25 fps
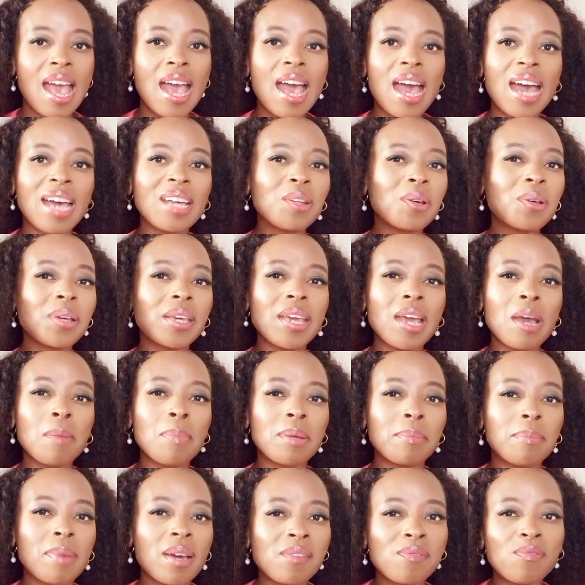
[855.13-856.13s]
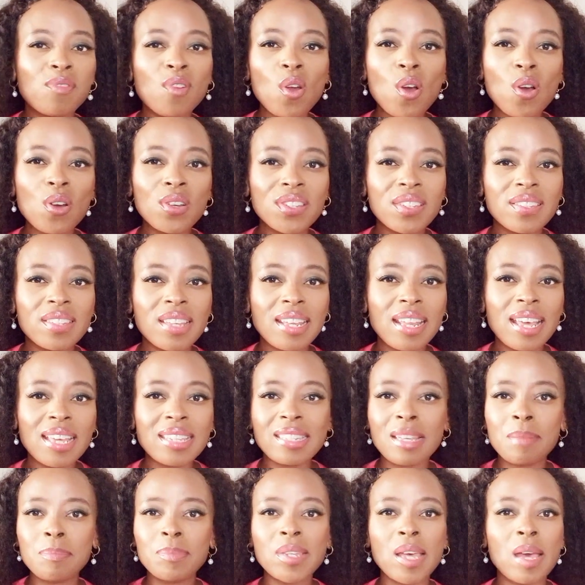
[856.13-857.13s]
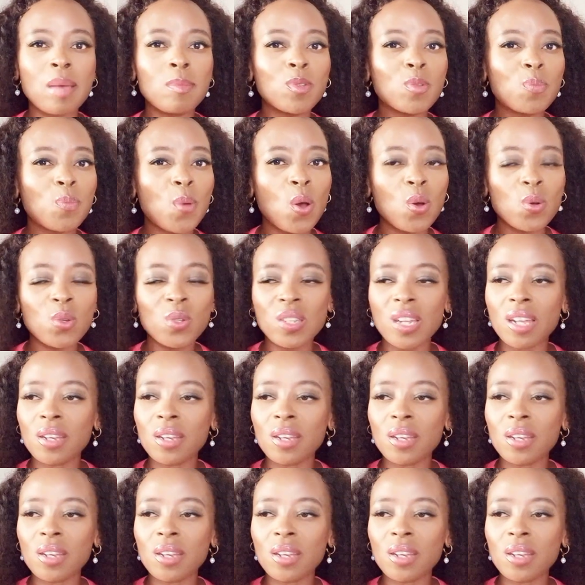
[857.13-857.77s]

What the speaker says: I don't care about my vlogs that I sometimes post.